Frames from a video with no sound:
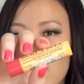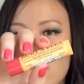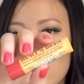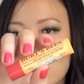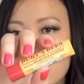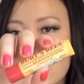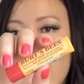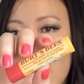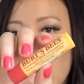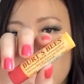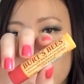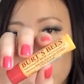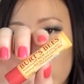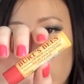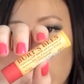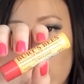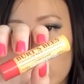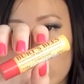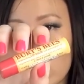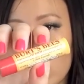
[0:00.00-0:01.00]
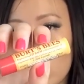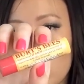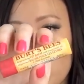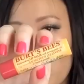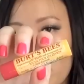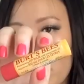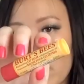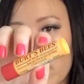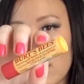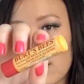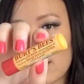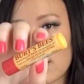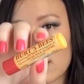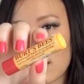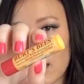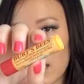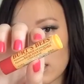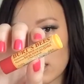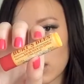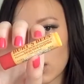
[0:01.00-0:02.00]
doesn't have any color but it's
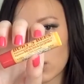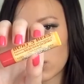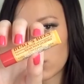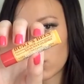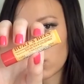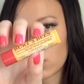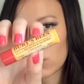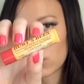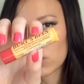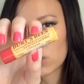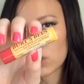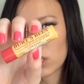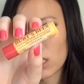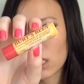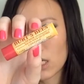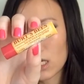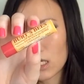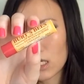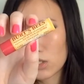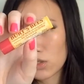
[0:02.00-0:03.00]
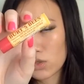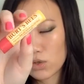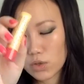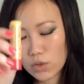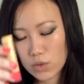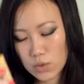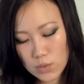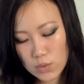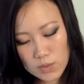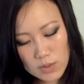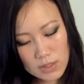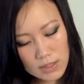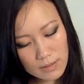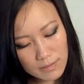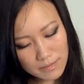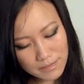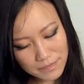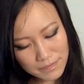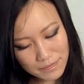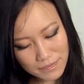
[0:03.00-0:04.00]
light and nourishing easy to use
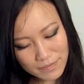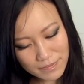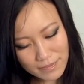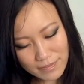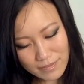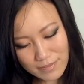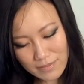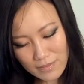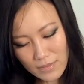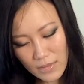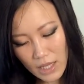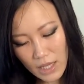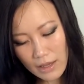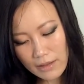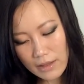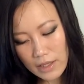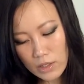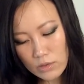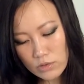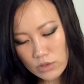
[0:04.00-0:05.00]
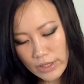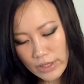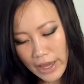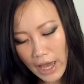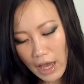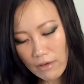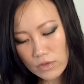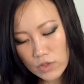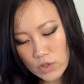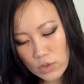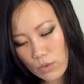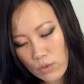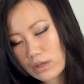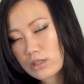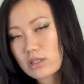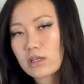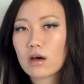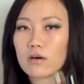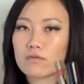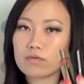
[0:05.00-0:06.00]
and I usually have a
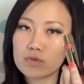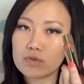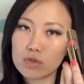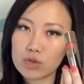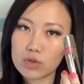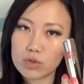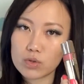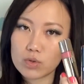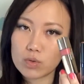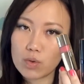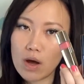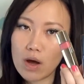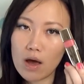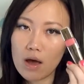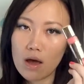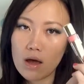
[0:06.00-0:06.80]
choice of two